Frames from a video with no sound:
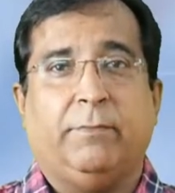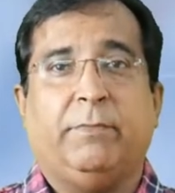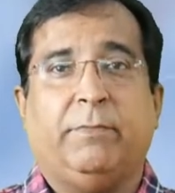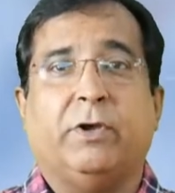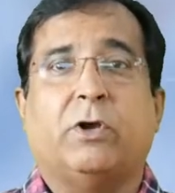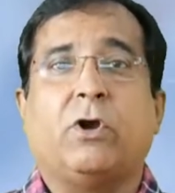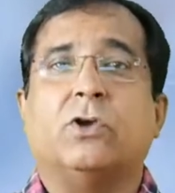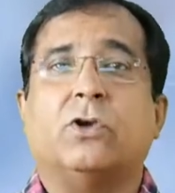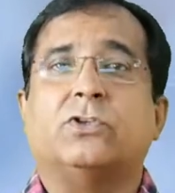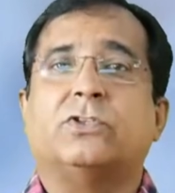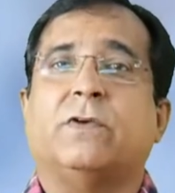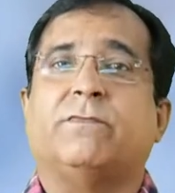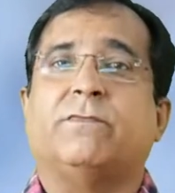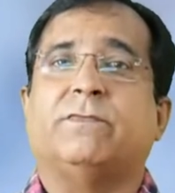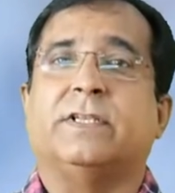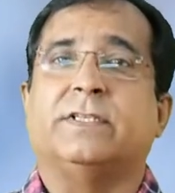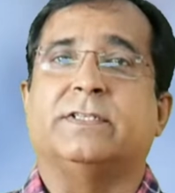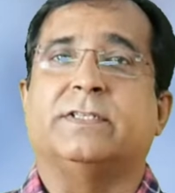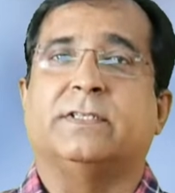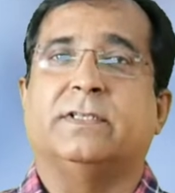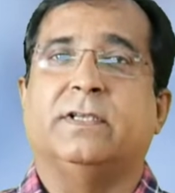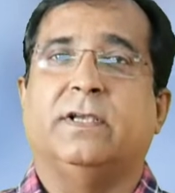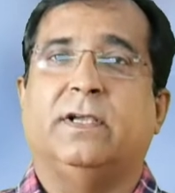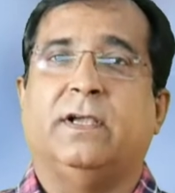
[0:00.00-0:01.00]
Because of
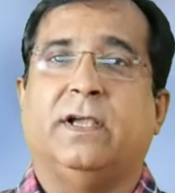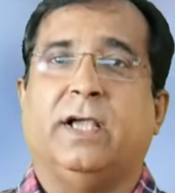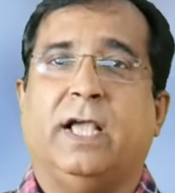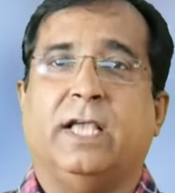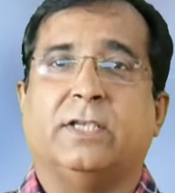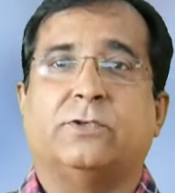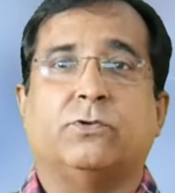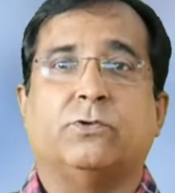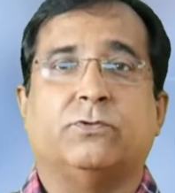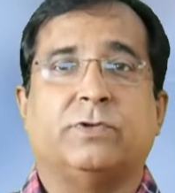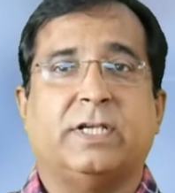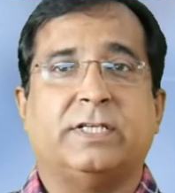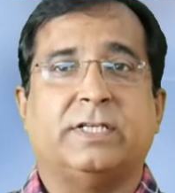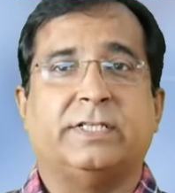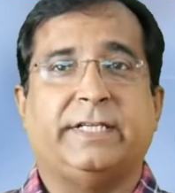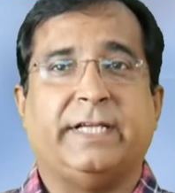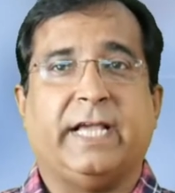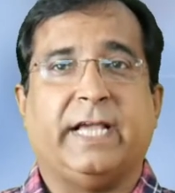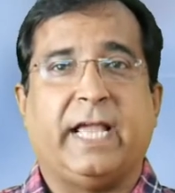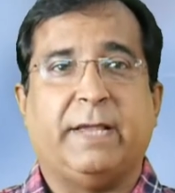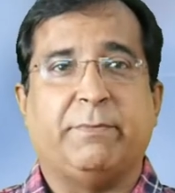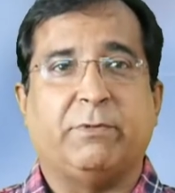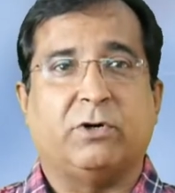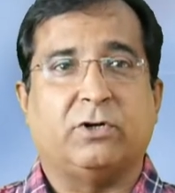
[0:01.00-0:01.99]
this, as soon as
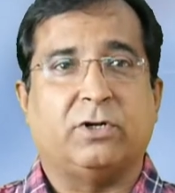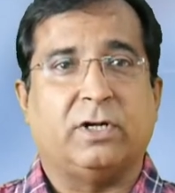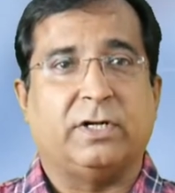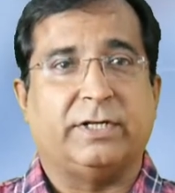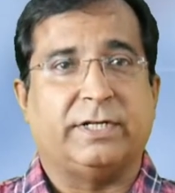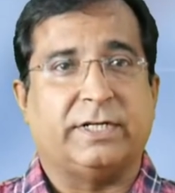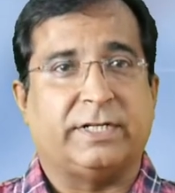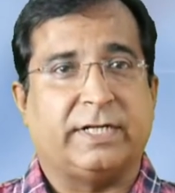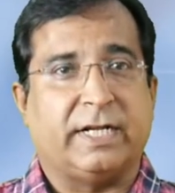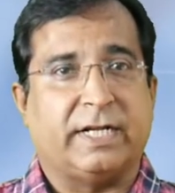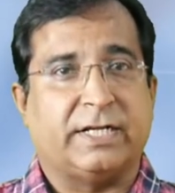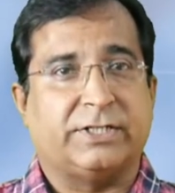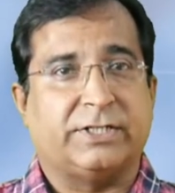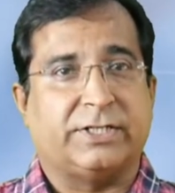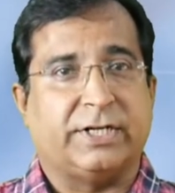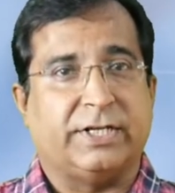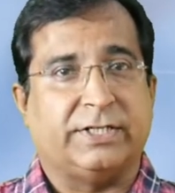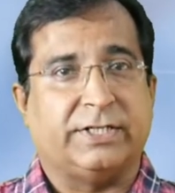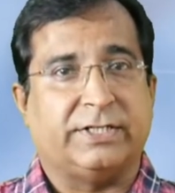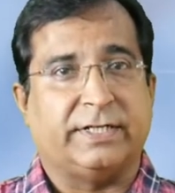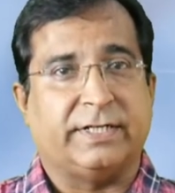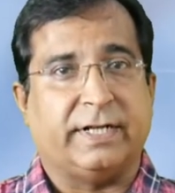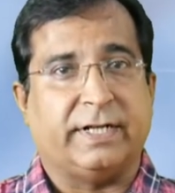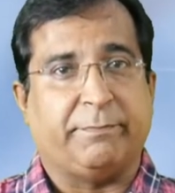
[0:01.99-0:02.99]
the AI model detects
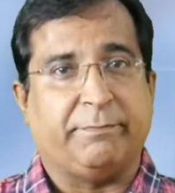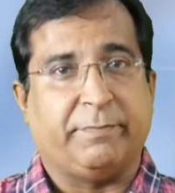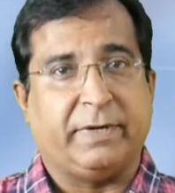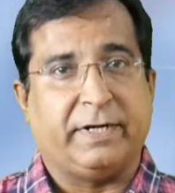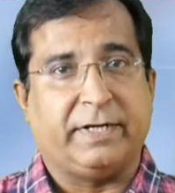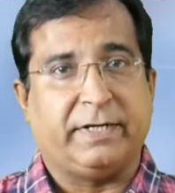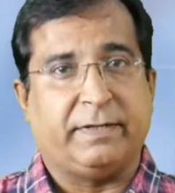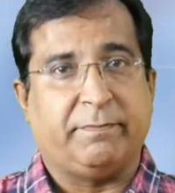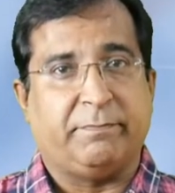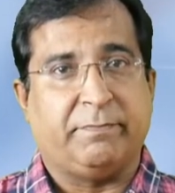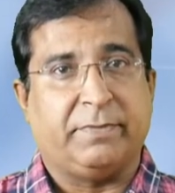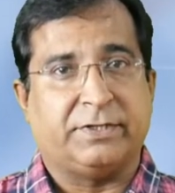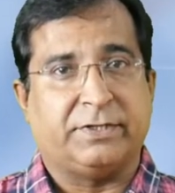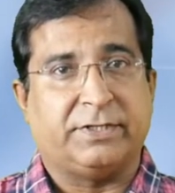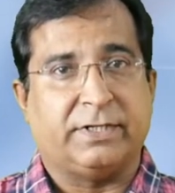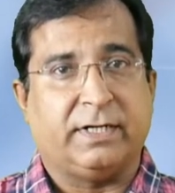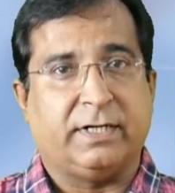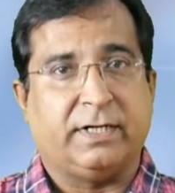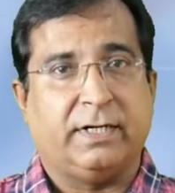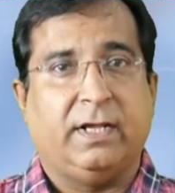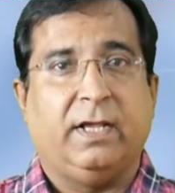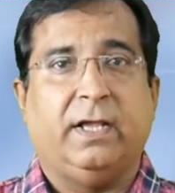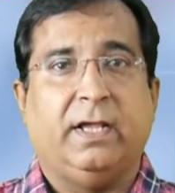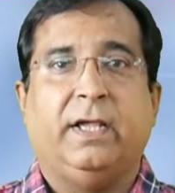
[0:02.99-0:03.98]
change in ambient
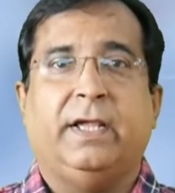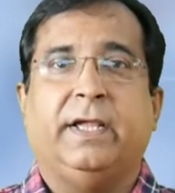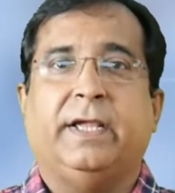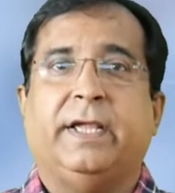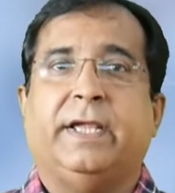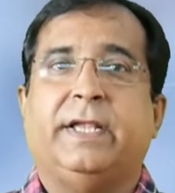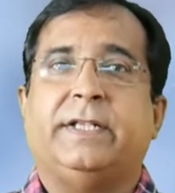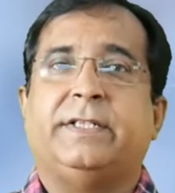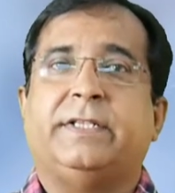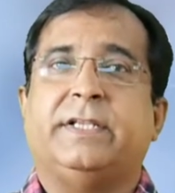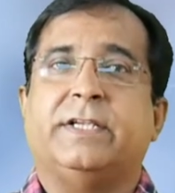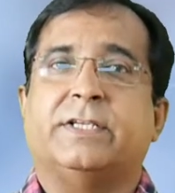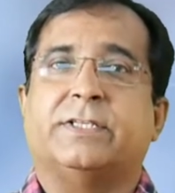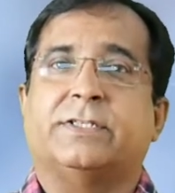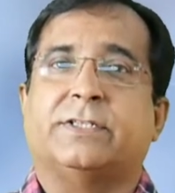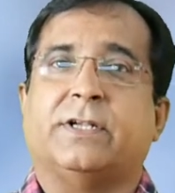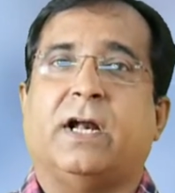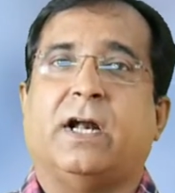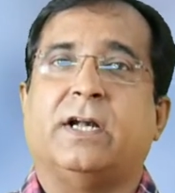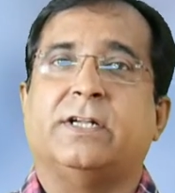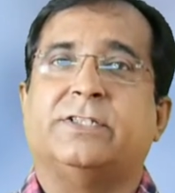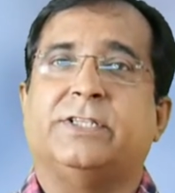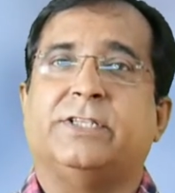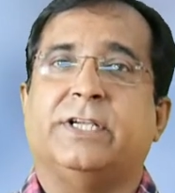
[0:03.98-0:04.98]
temperature, it
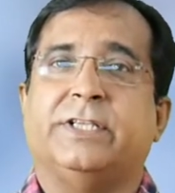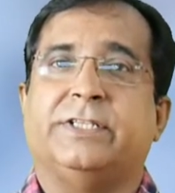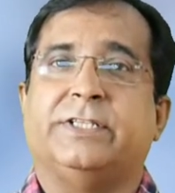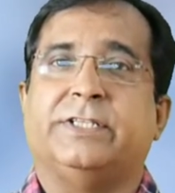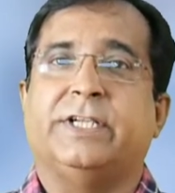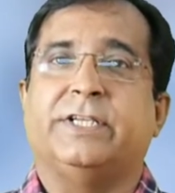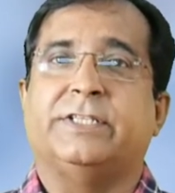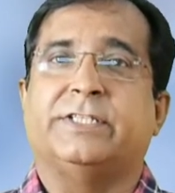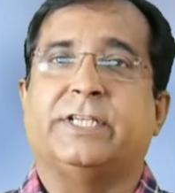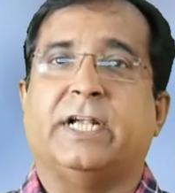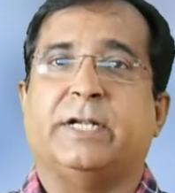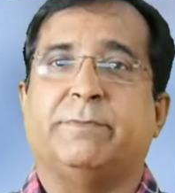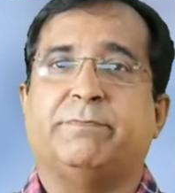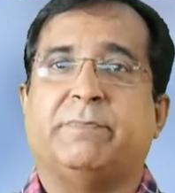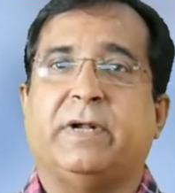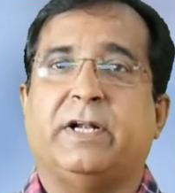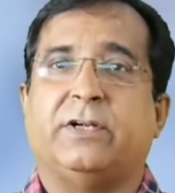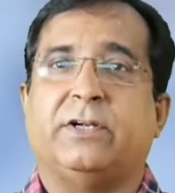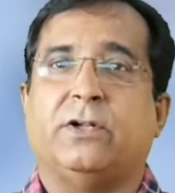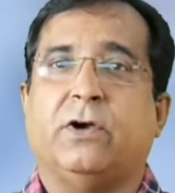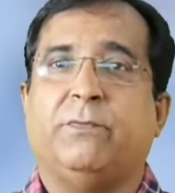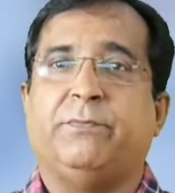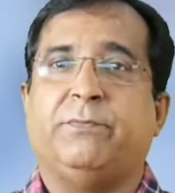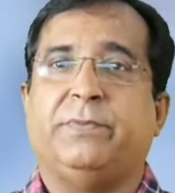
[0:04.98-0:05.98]
starts changing set
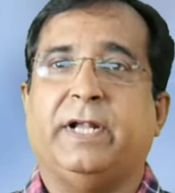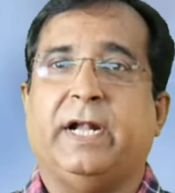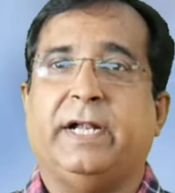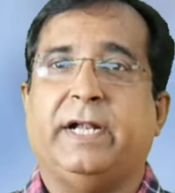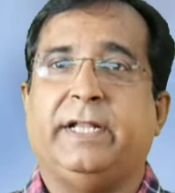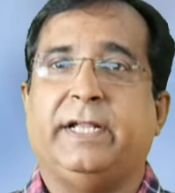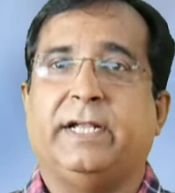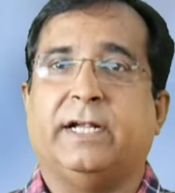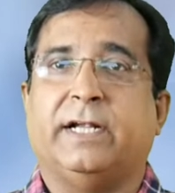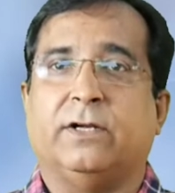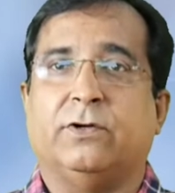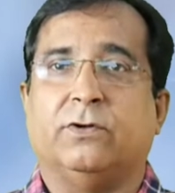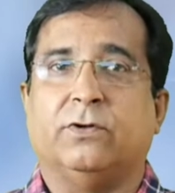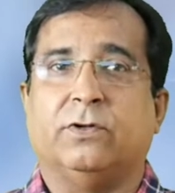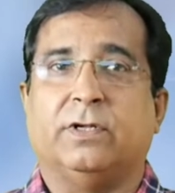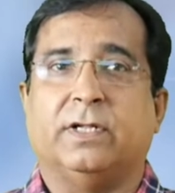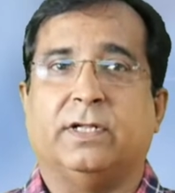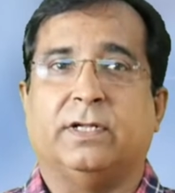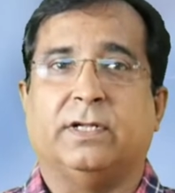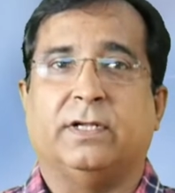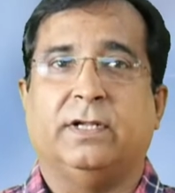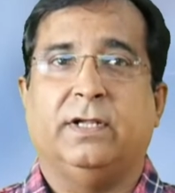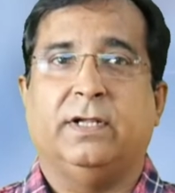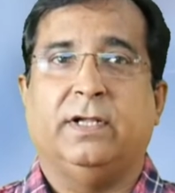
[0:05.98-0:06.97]
point of PID
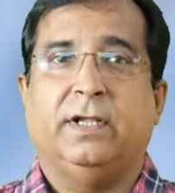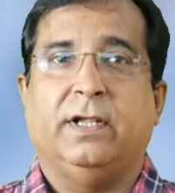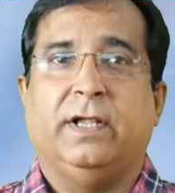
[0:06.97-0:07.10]
controller.